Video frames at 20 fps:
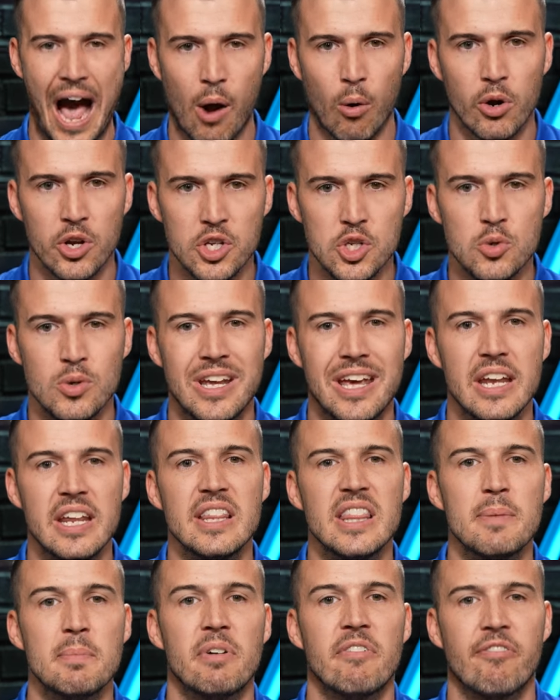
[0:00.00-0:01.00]
how are you
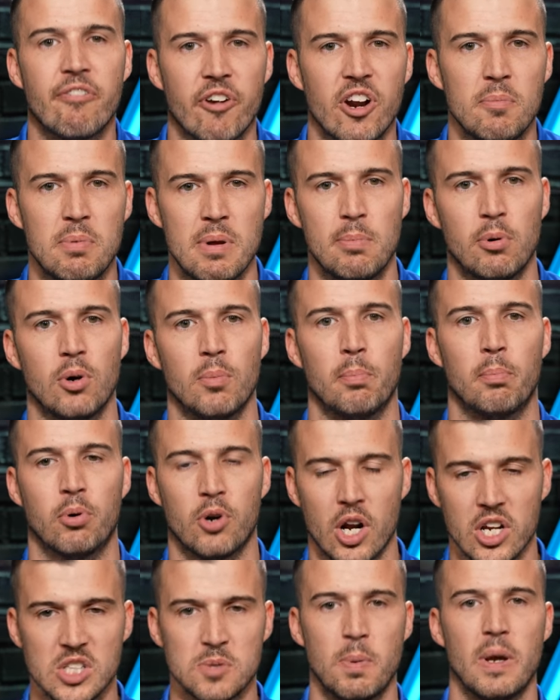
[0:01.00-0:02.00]
getting them in front of people?
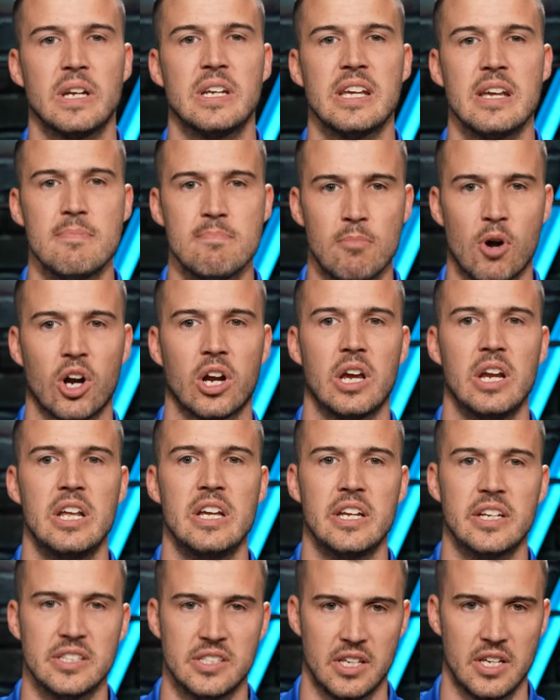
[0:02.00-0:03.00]
Prospecting and
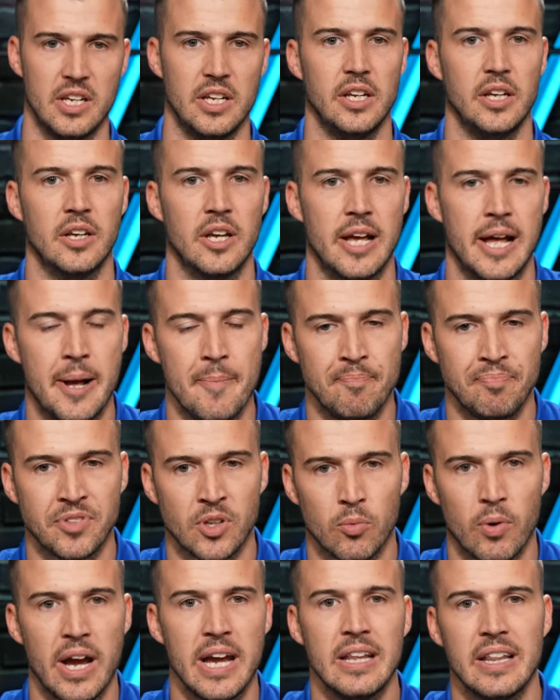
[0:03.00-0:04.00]
marketing is key,
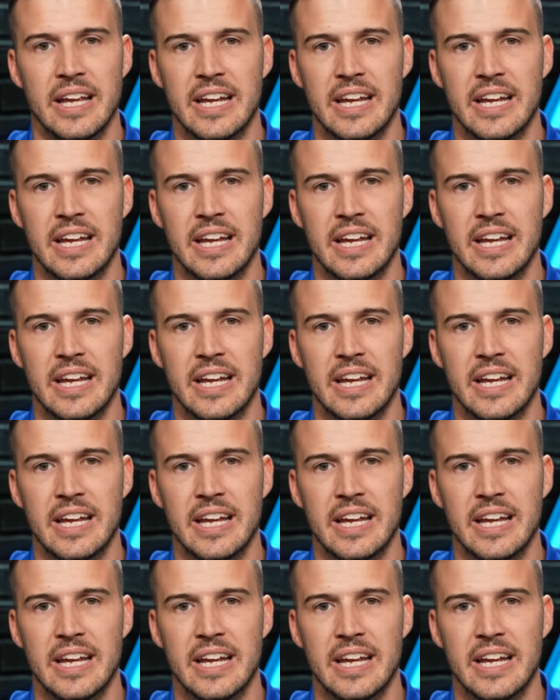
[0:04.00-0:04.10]
right?